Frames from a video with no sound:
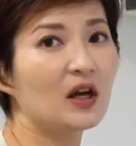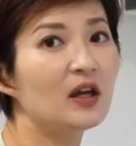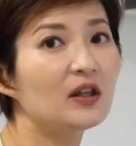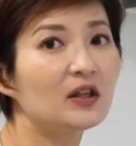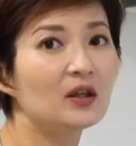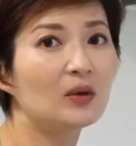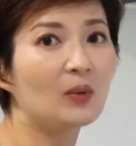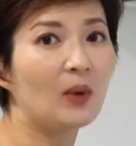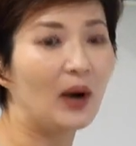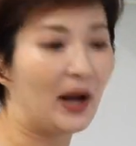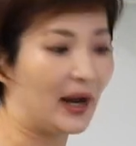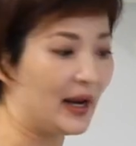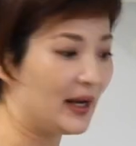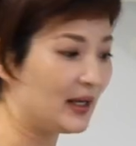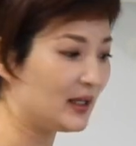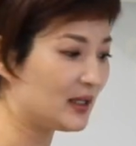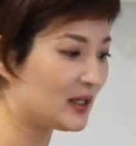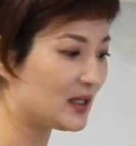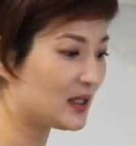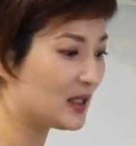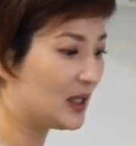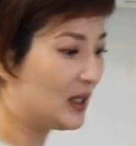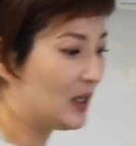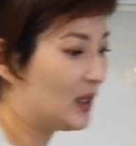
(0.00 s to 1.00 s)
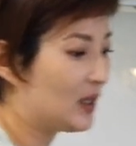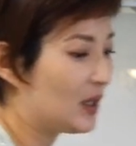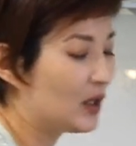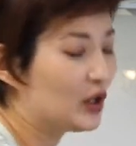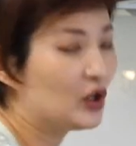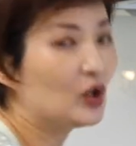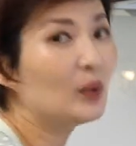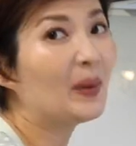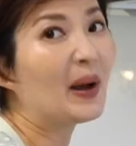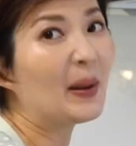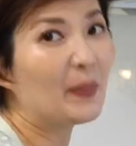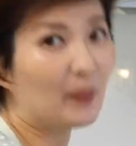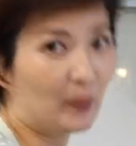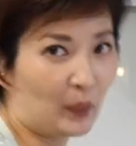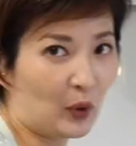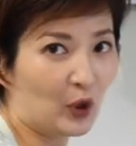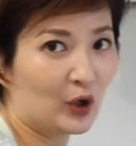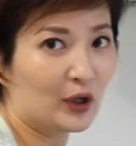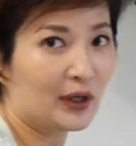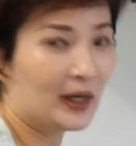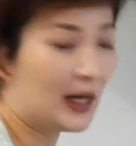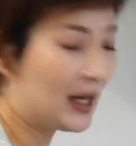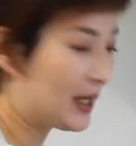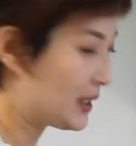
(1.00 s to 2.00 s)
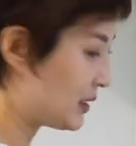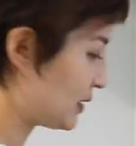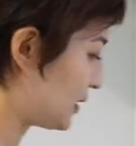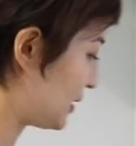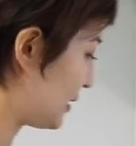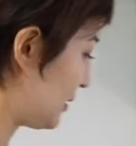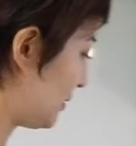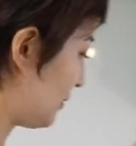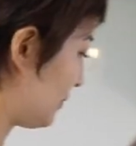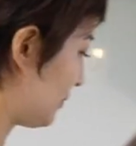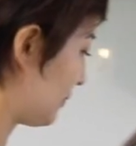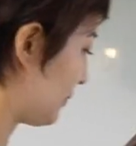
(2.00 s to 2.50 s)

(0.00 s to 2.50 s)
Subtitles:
otherwise you might burn it.